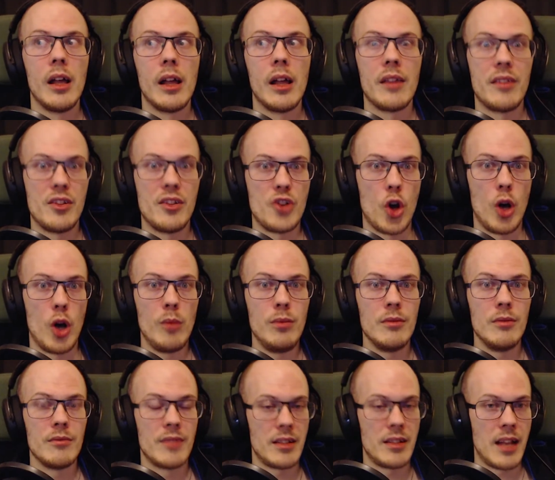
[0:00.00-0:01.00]
the job,
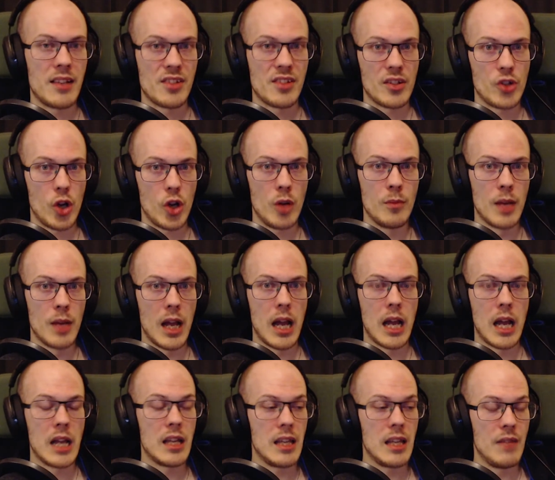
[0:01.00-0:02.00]
the dancing job,
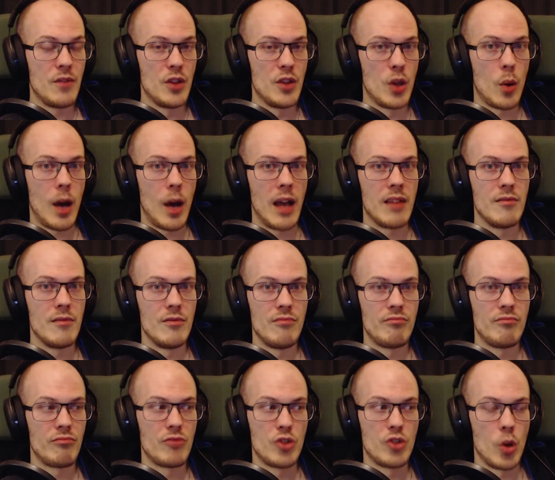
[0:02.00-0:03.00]
even though I
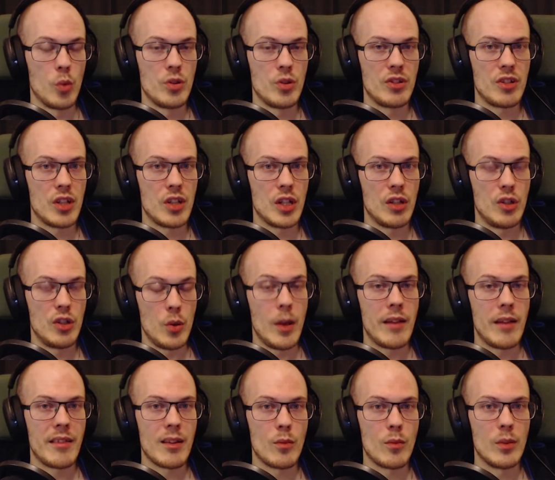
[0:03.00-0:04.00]
don't do
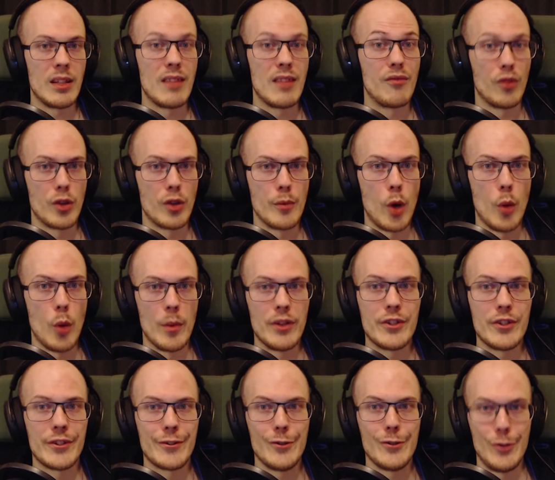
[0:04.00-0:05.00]
anything with it for the moment
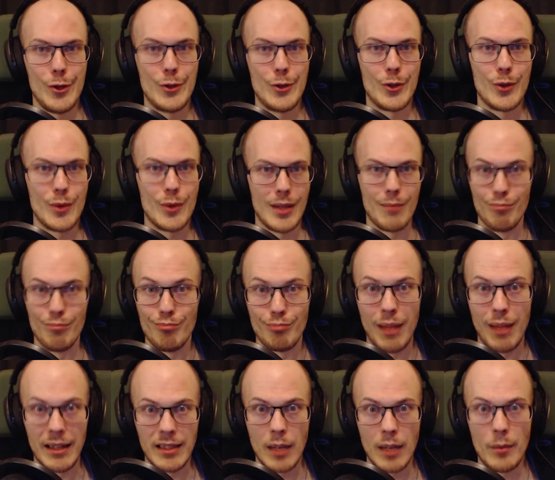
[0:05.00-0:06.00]
due to the
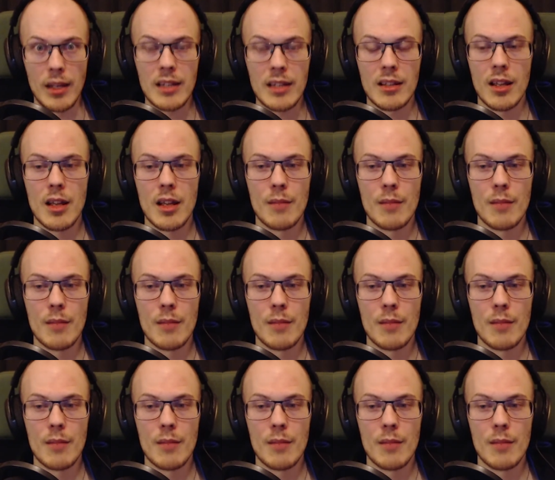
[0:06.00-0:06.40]
pandemic,